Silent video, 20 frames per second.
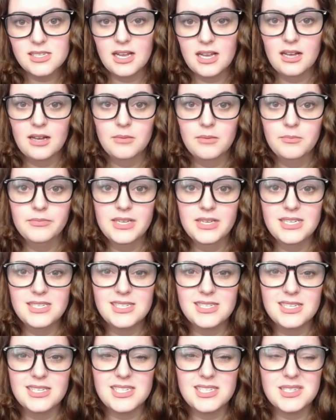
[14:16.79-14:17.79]
Um, is
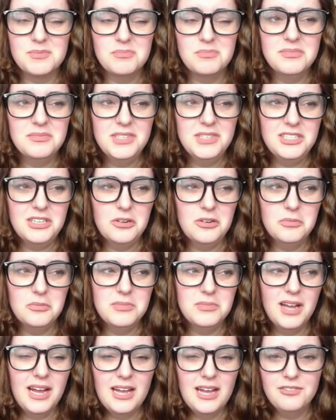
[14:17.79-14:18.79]
this you know,
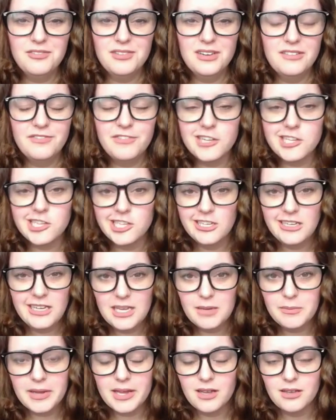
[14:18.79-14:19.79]
not every phishing
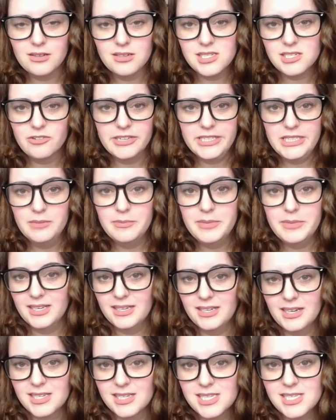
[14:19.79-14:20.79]
email is going to be an
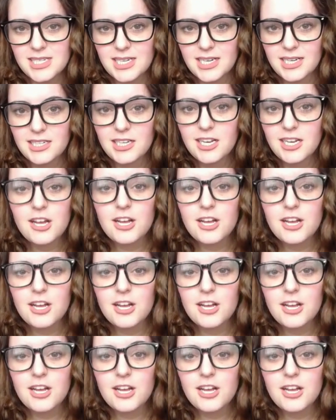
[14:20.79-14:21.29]
incident.